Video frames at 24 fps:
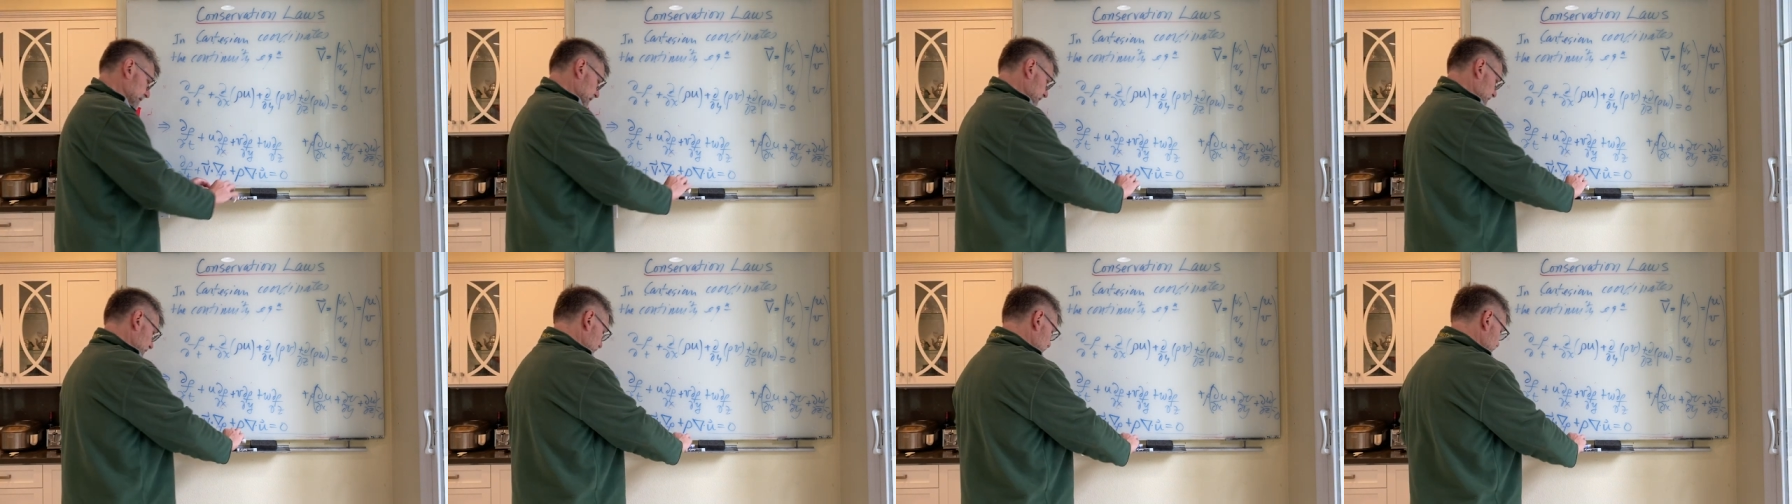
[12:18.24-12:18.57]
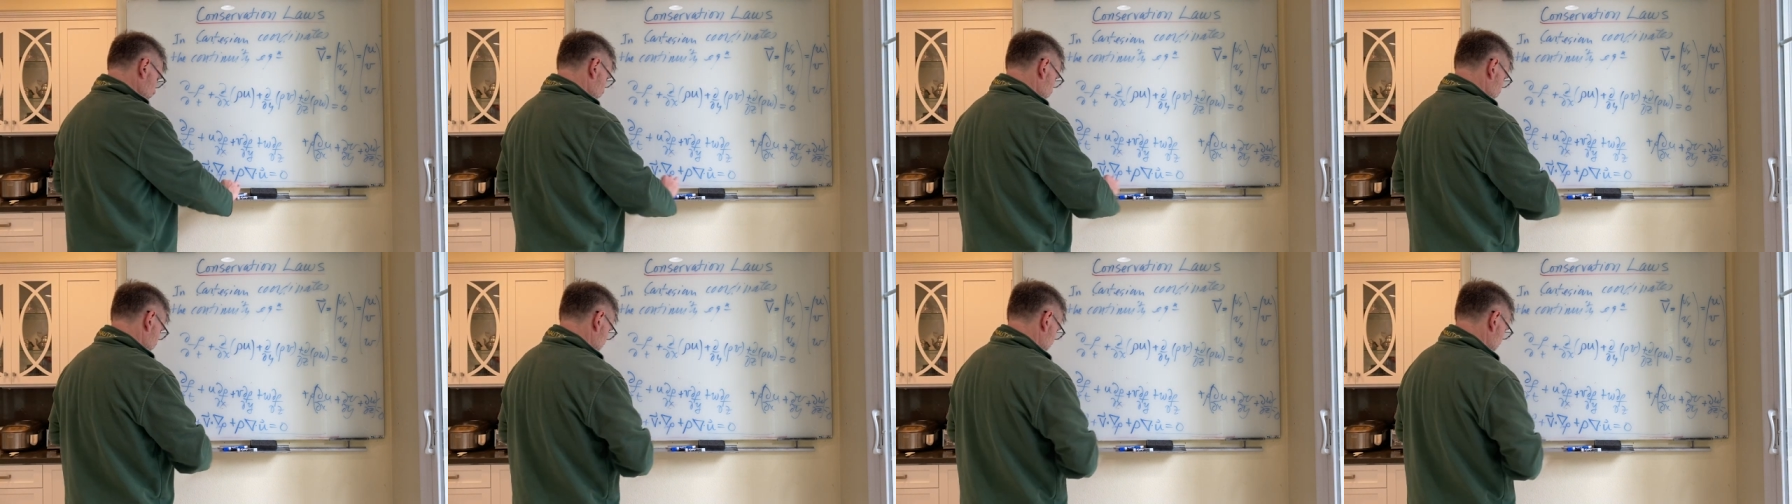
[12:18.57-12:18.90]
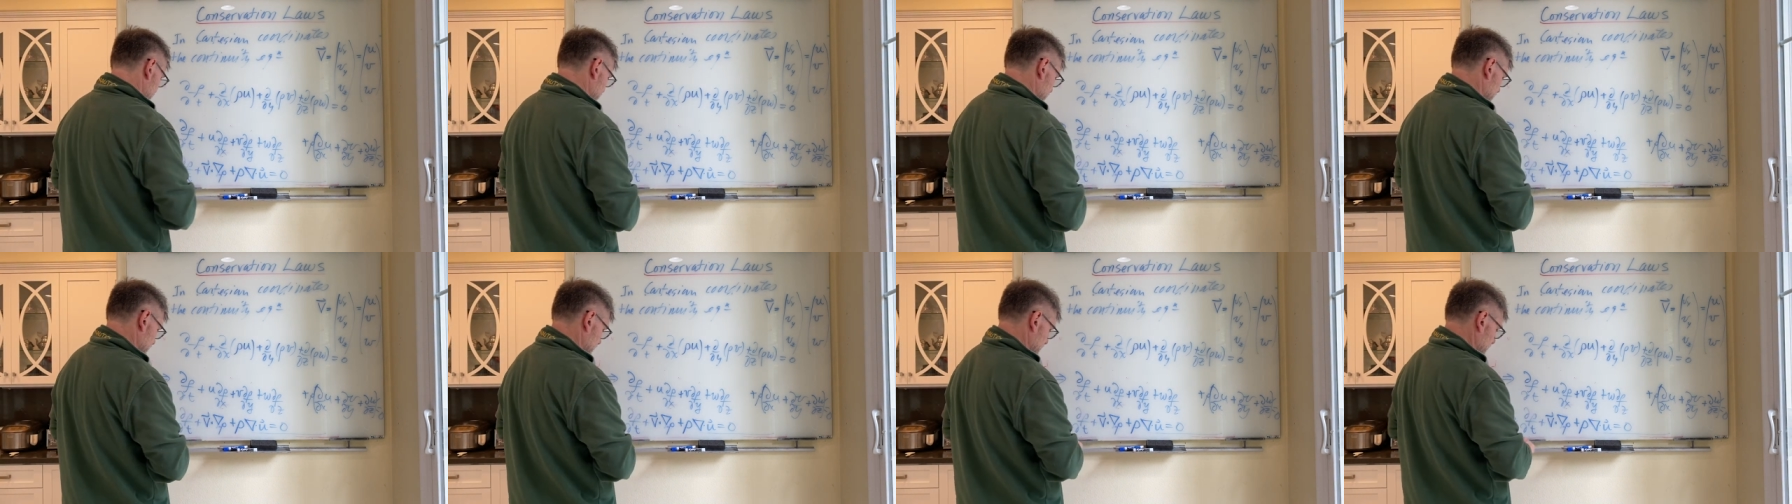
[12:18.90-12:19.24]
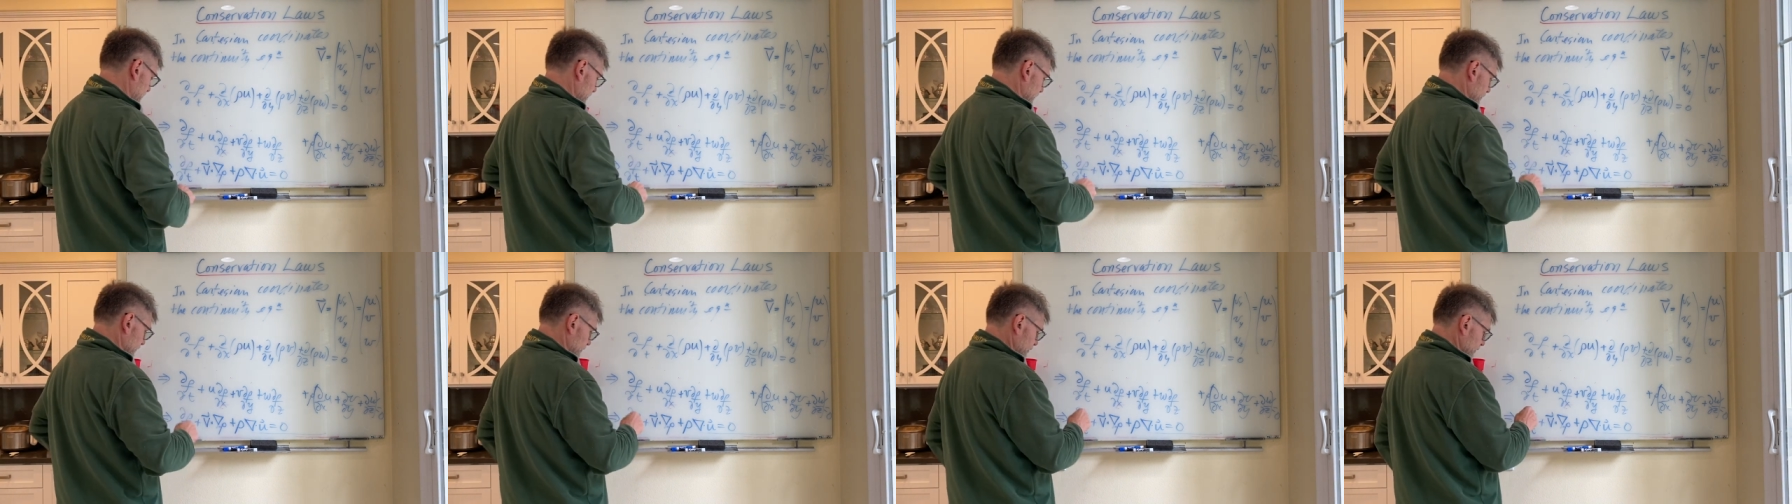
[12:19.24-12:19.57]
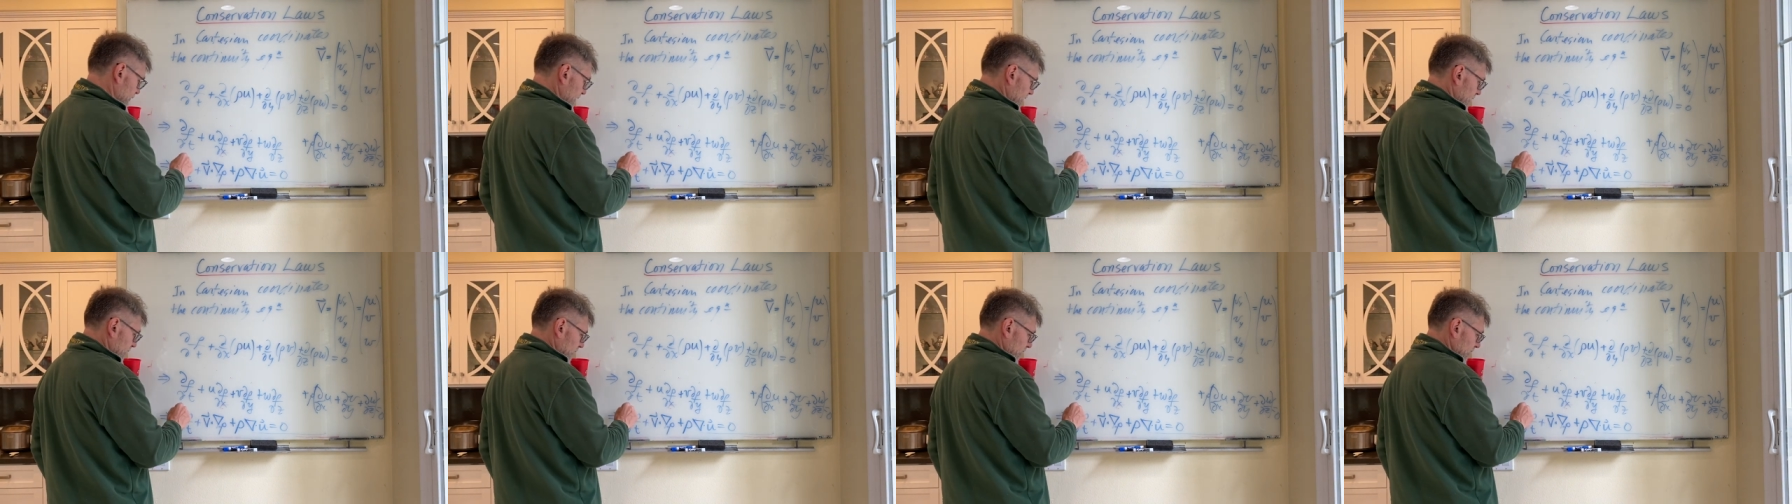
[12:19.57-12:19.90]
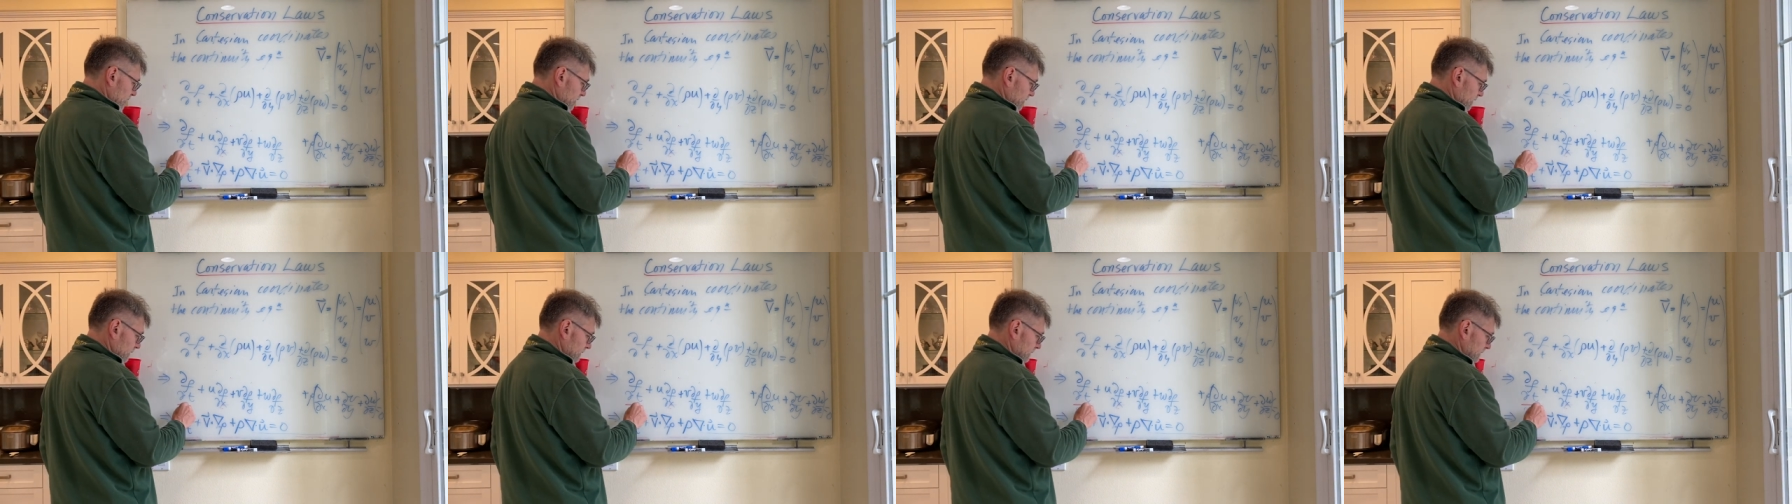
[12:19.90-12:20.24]
also the continuity
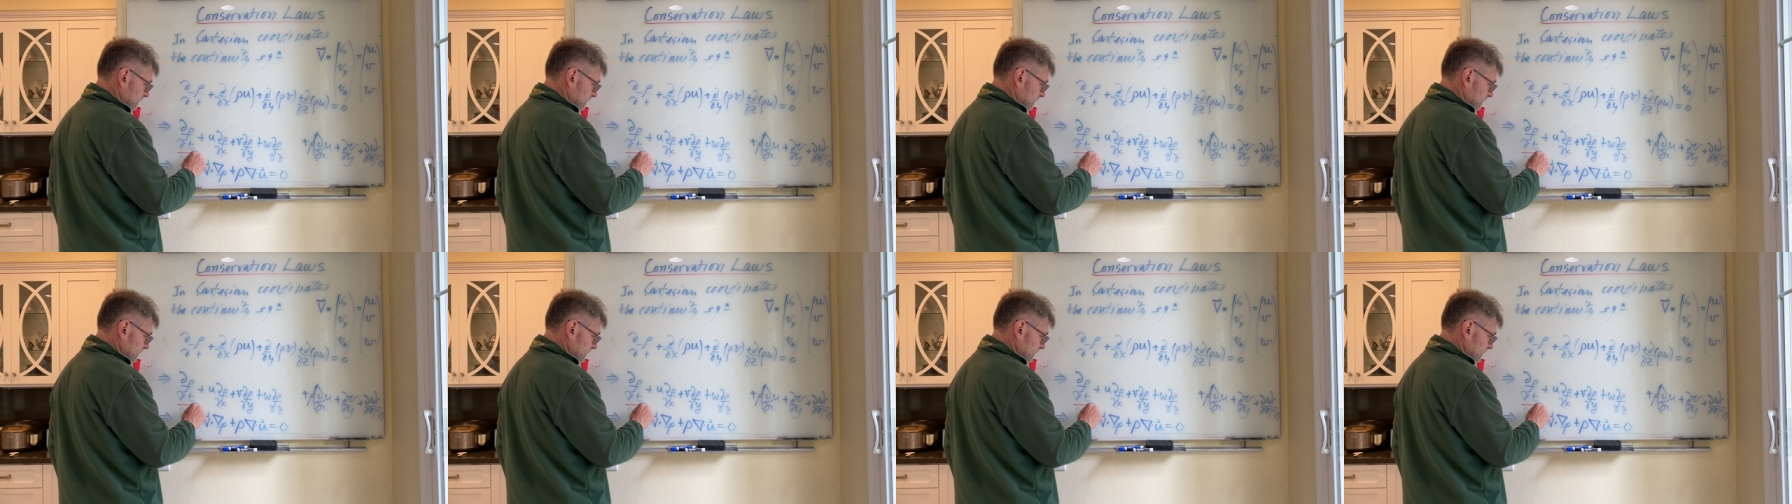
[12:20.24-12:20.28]
equation.